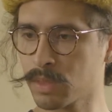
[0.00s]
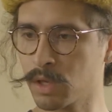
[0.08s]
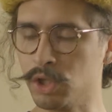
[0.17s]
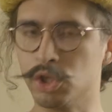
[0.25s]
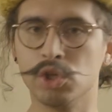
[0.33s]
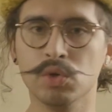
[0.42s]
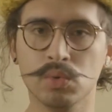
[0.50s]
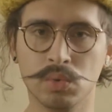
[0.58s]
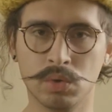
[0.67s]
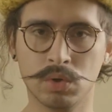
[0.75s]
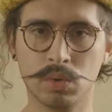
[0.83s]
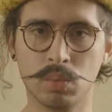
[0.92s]

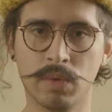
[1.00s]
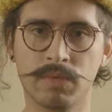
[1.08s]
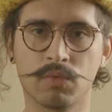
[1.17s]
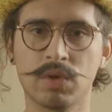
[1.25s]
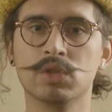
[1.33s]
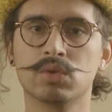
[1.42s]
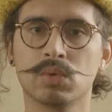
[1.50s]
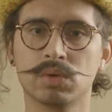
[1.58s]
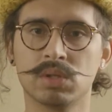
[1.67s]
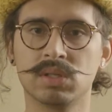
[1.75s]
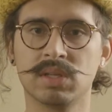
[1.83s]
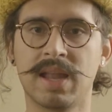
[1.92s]
attuned with
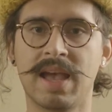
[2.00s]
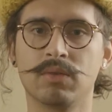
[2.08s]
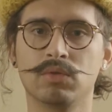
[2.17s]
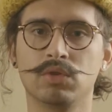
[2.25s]
resources and how